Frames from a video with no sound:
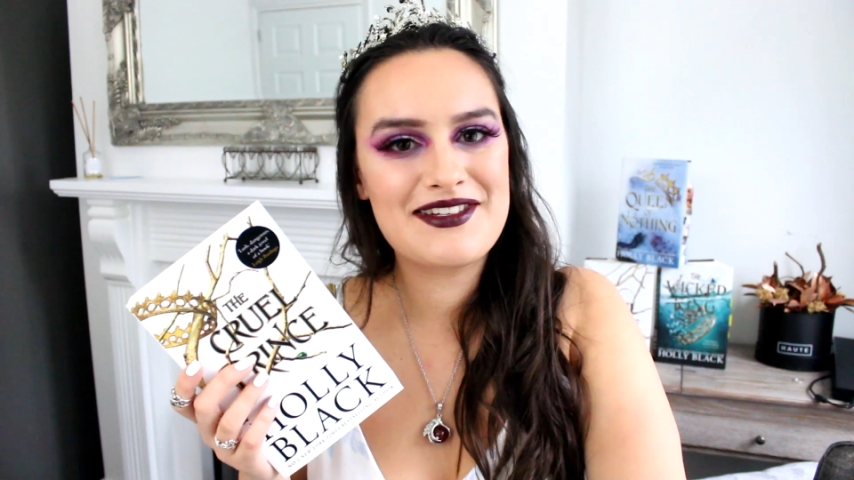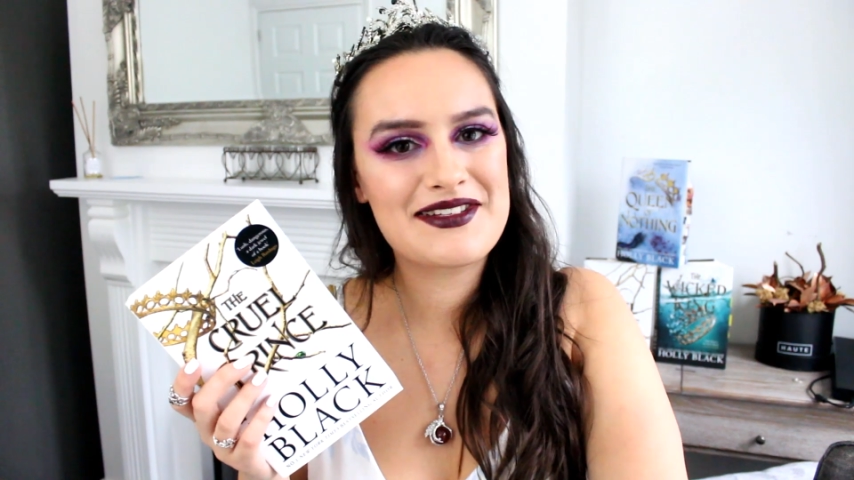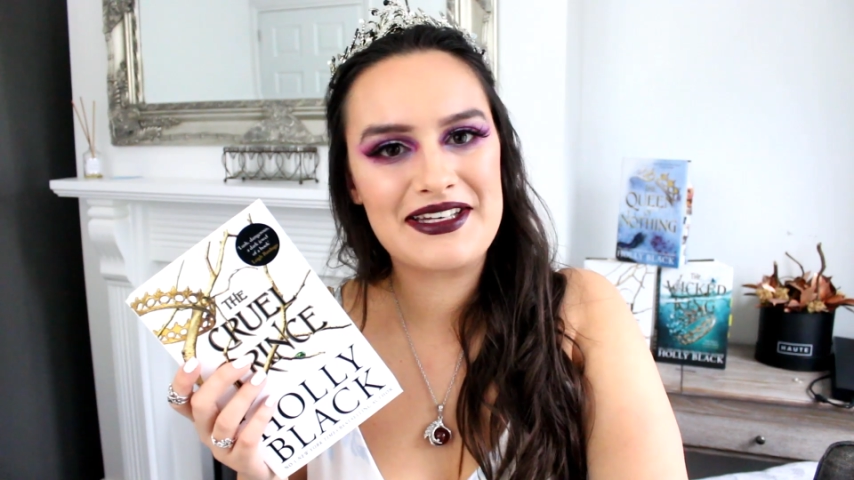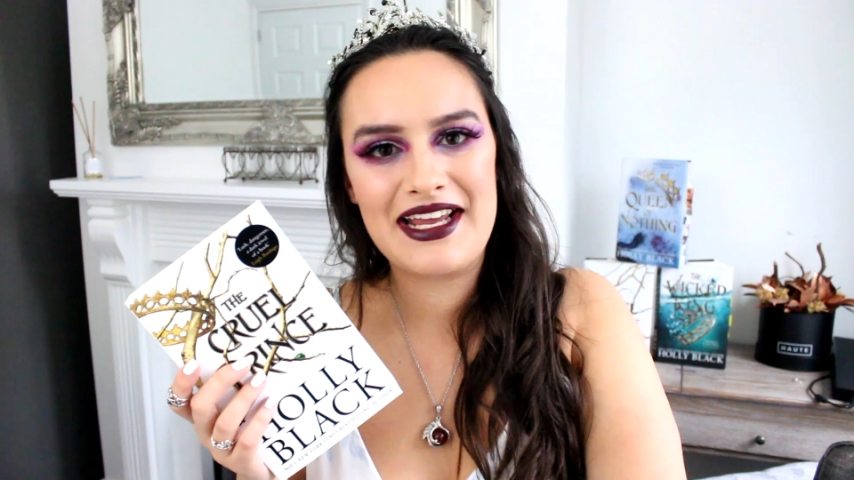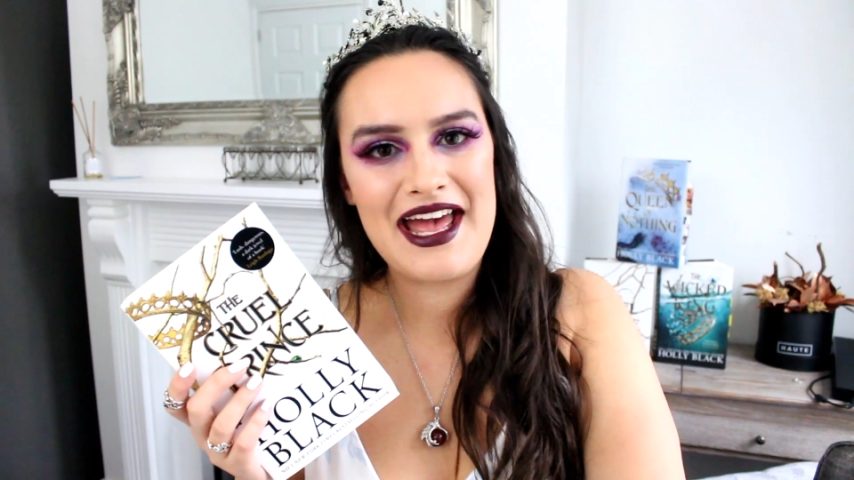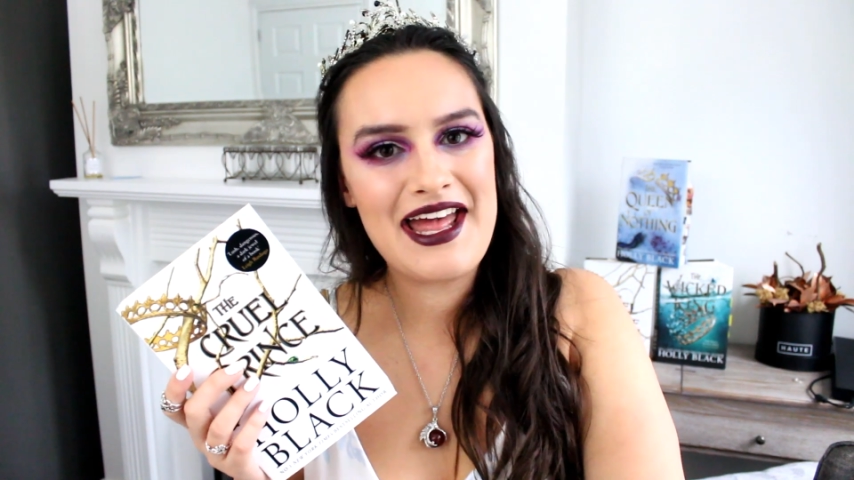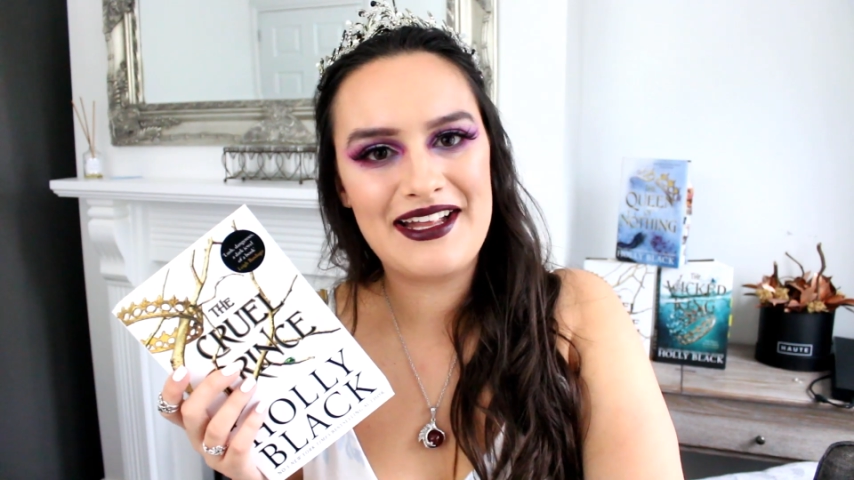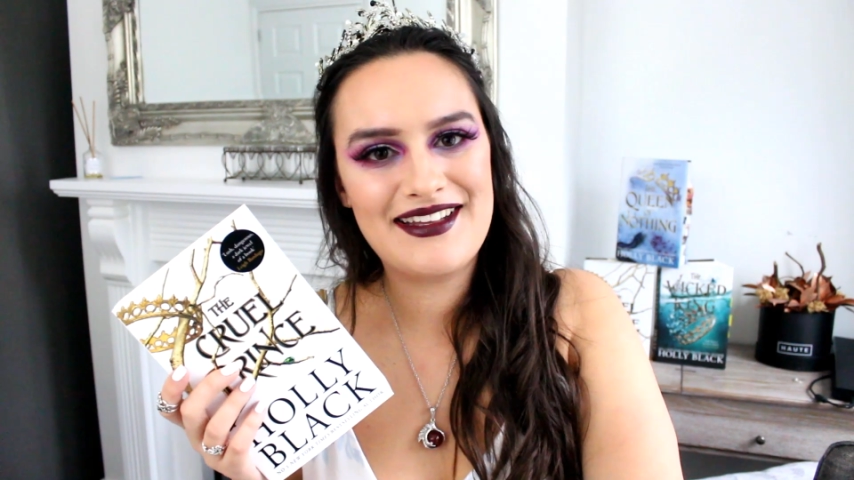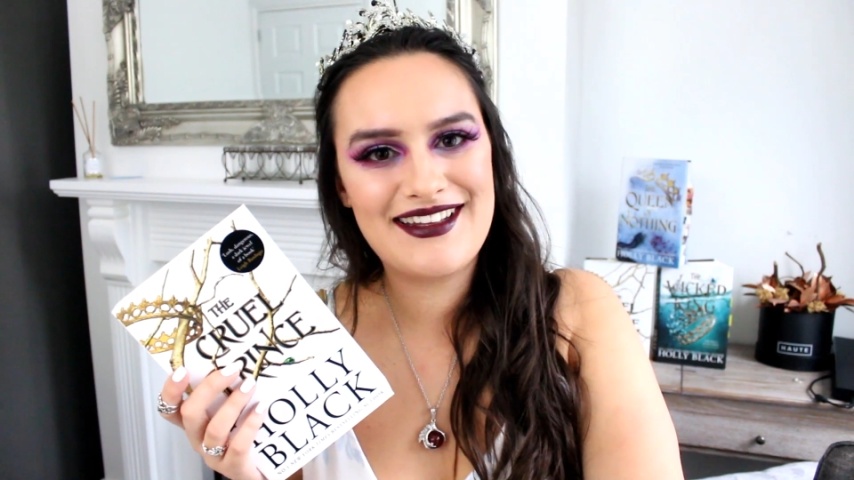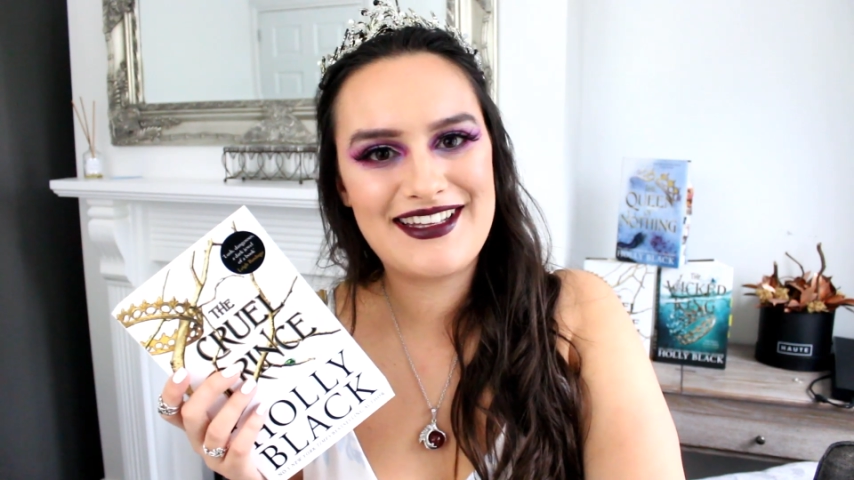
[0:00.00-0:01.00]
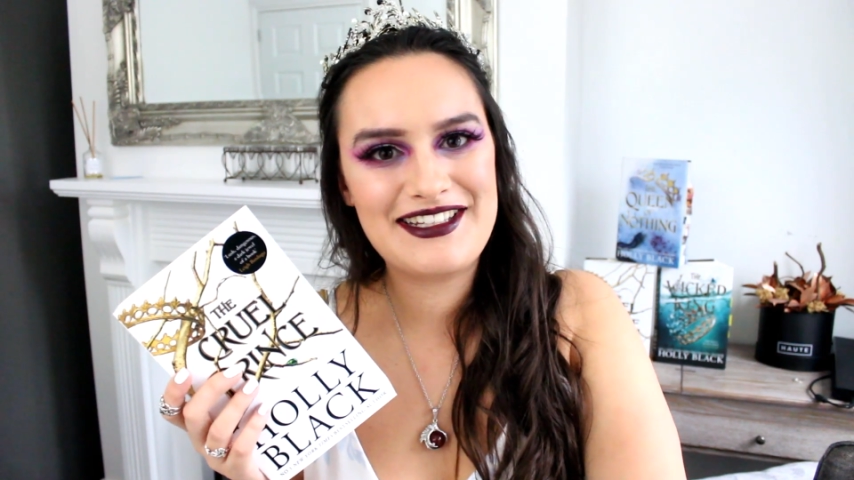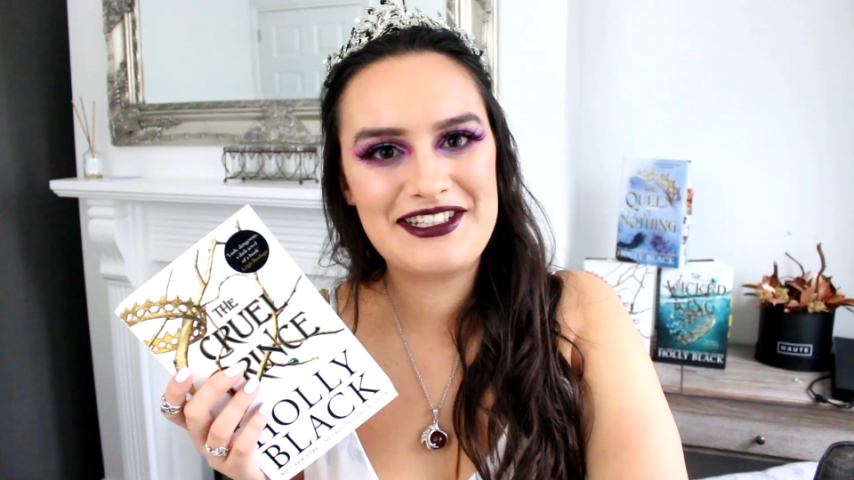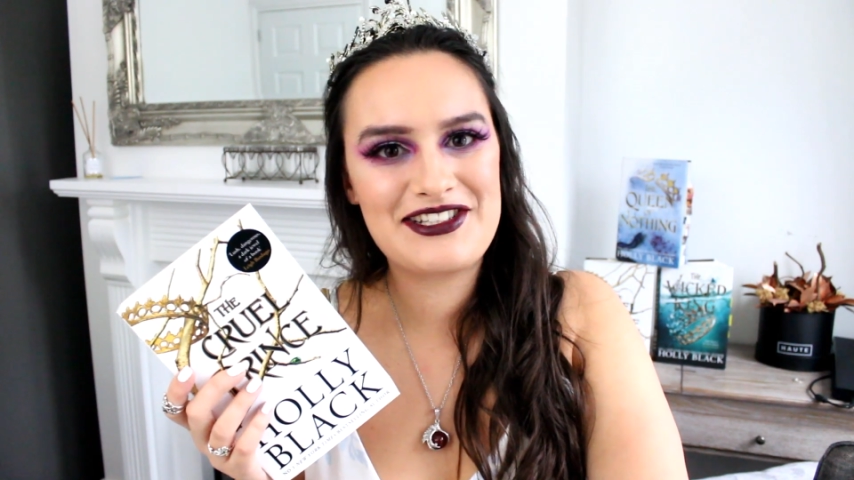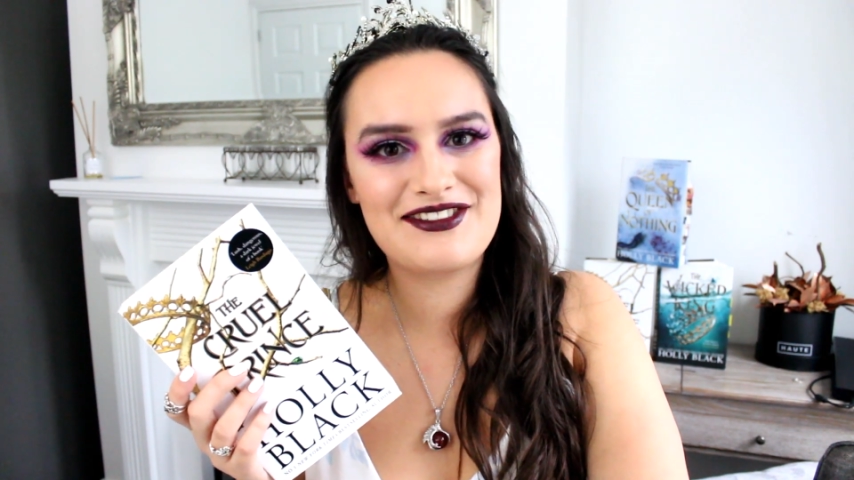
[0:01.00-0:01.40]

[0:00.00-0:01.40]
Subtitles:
doesn't care that